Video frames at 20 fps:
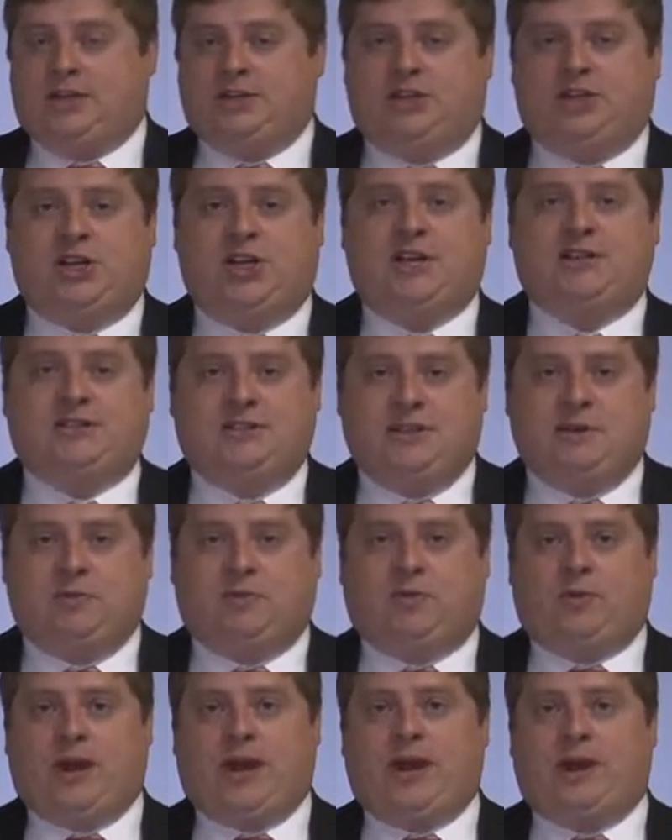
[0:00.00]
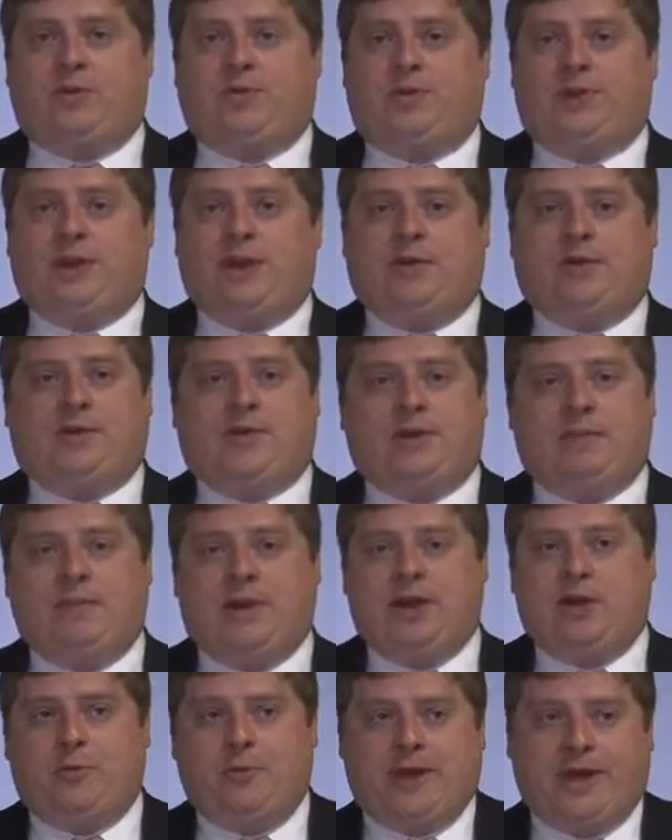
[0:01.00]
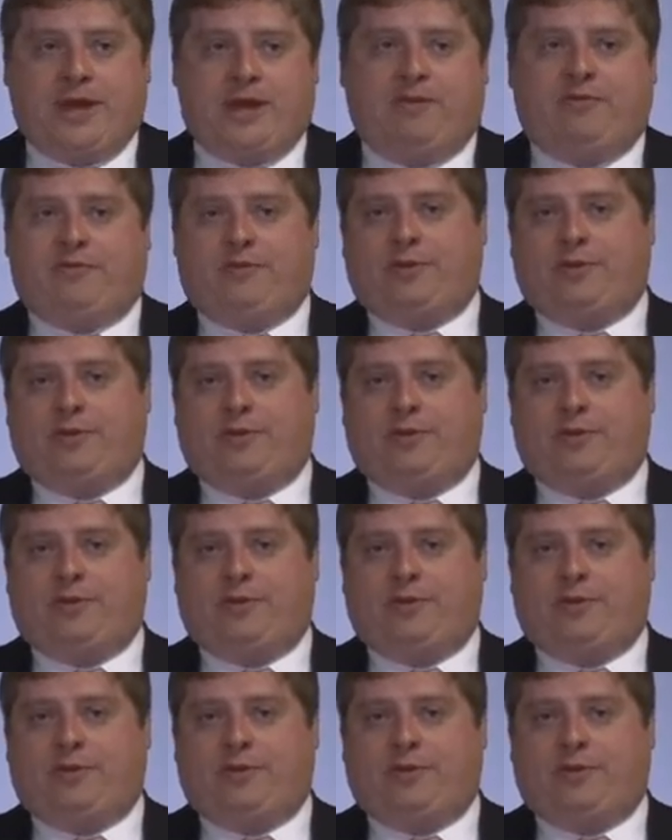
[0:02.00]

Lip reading: chased them around when they were a mailman